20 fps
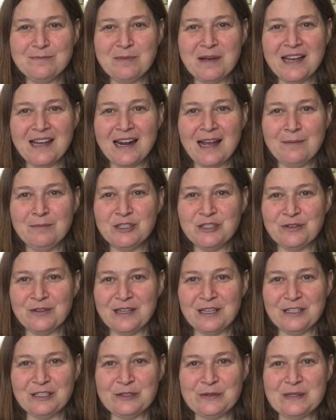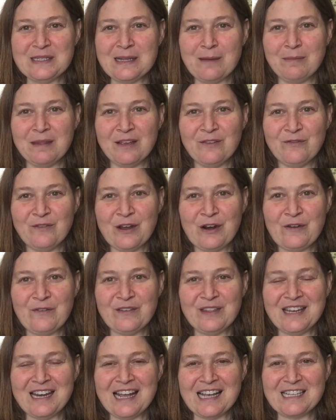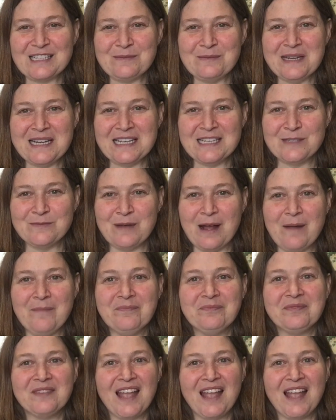but I'm sure they'll do something fun over the next week as well.